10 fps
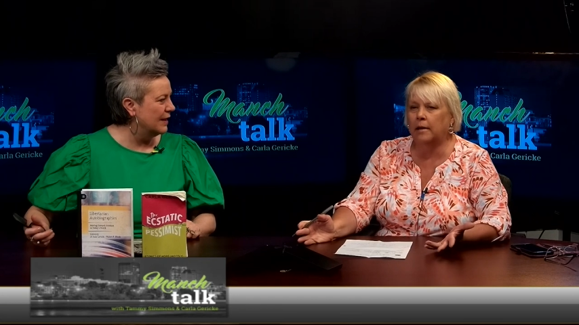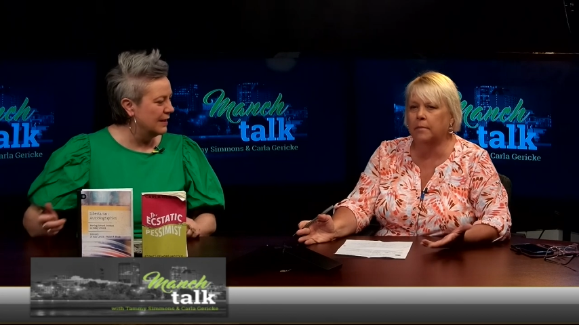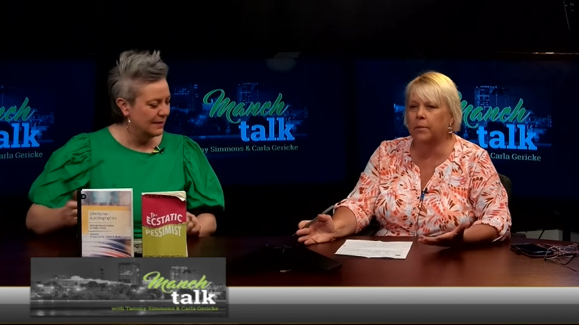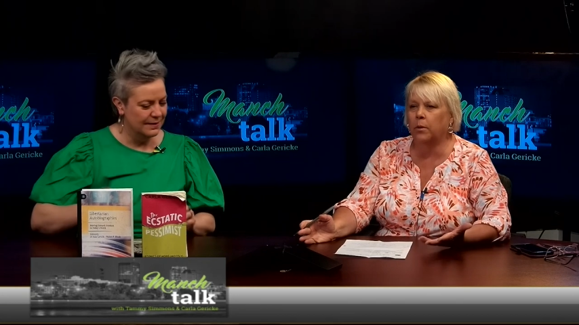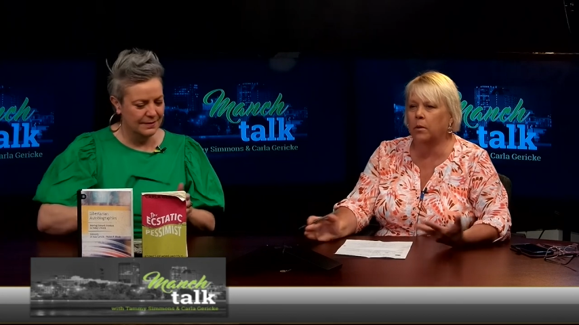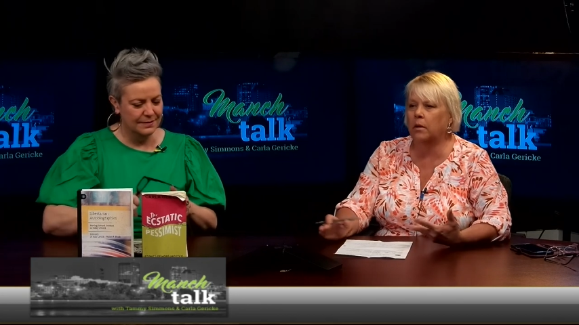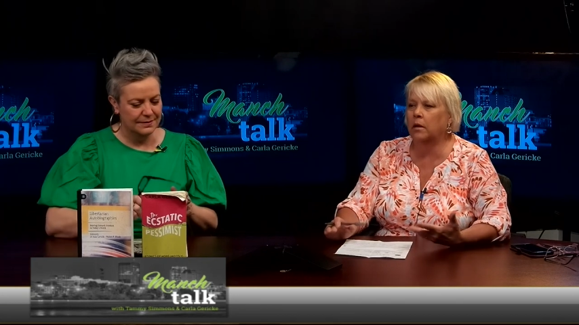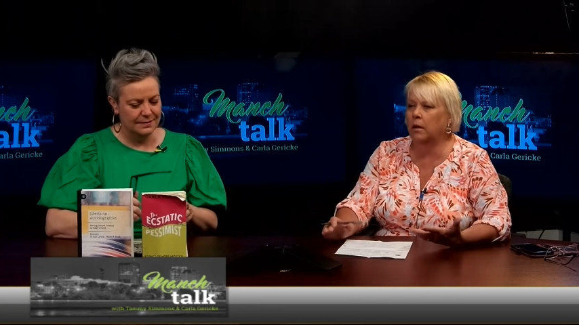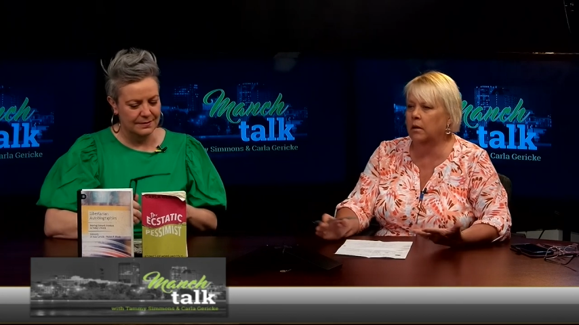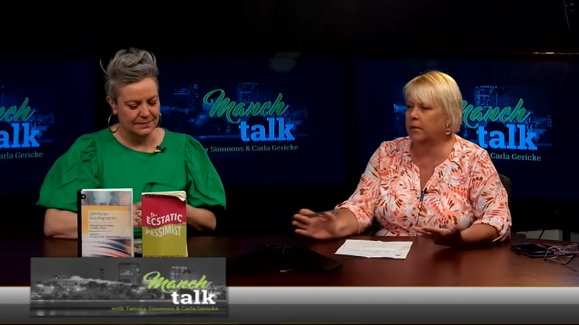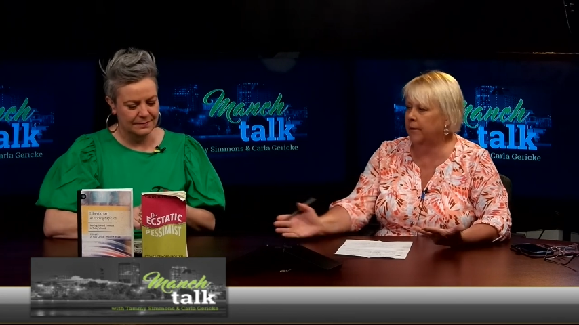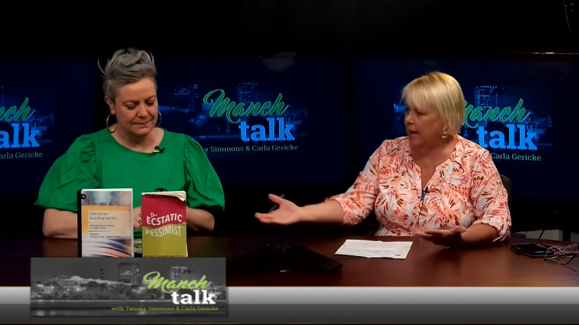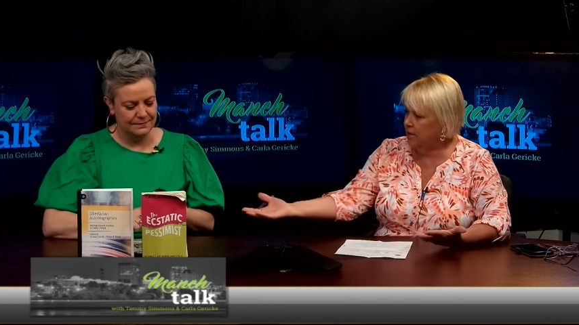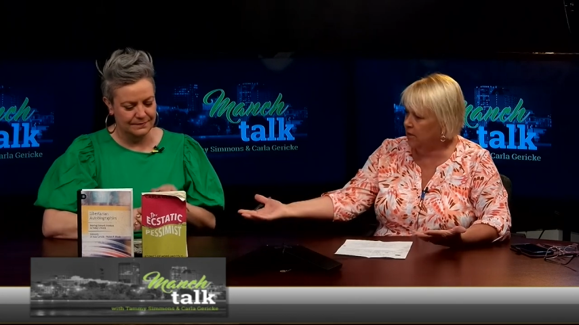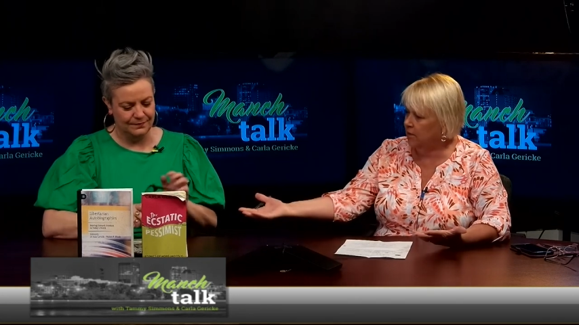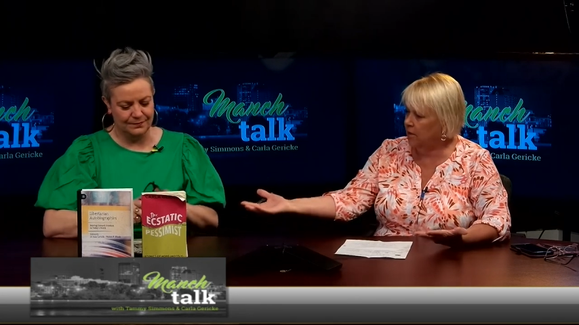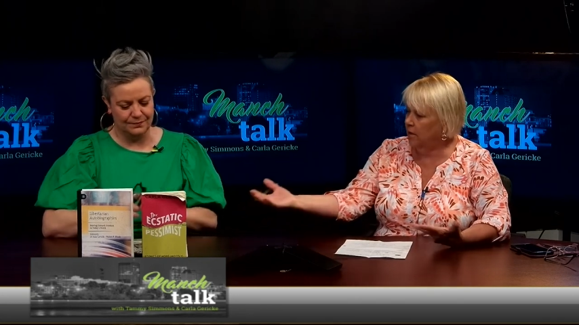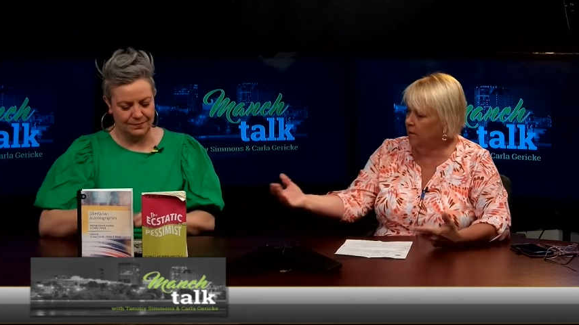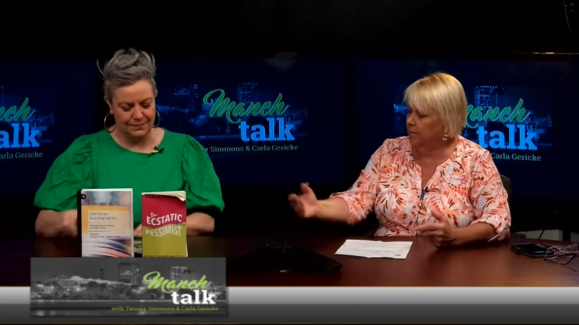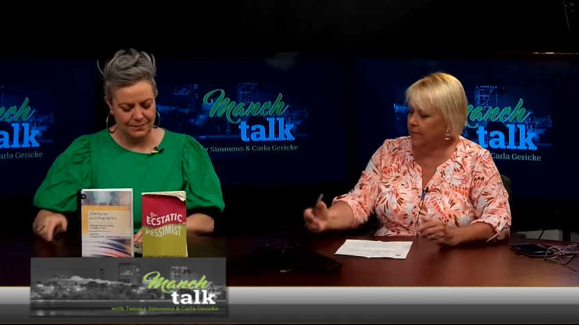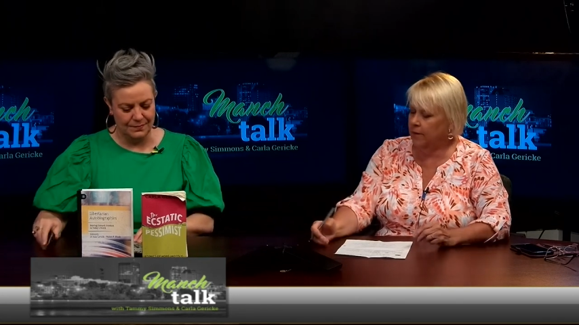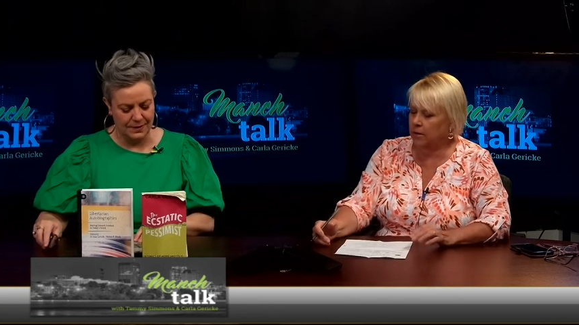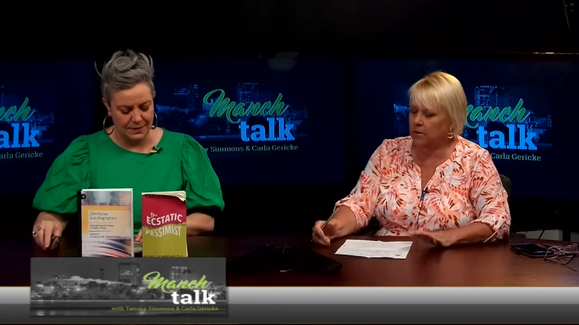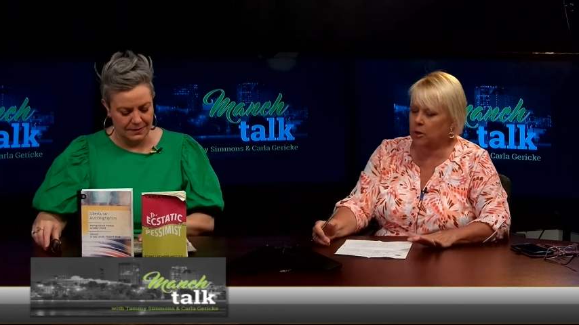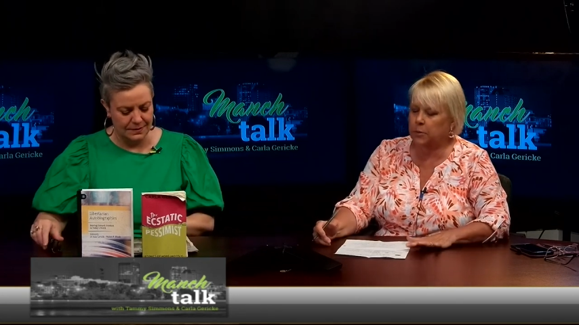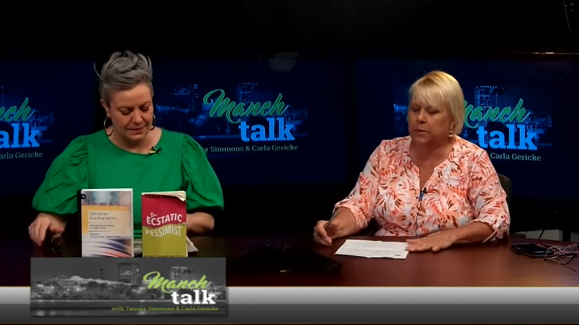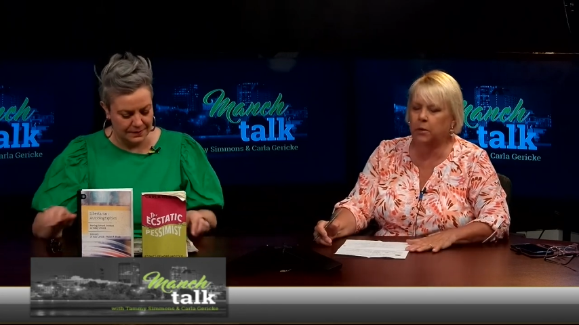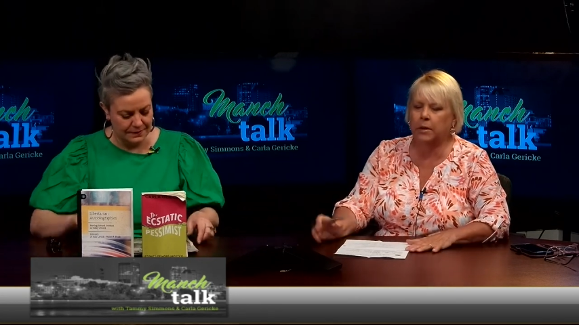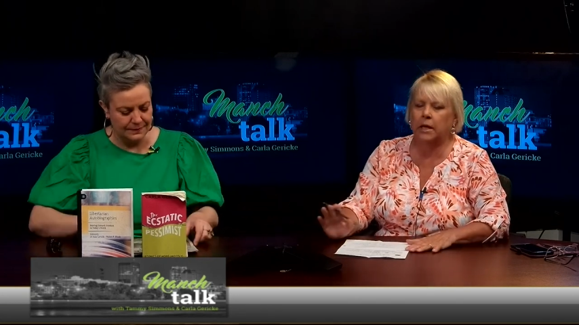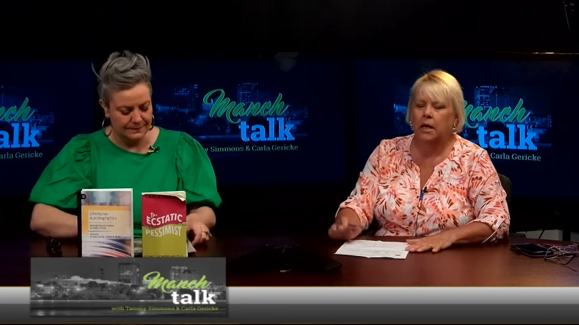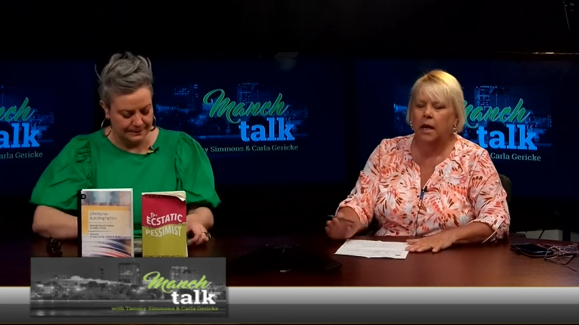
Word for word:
Speaker 1: the board of, as is um, Carla's husband Louis,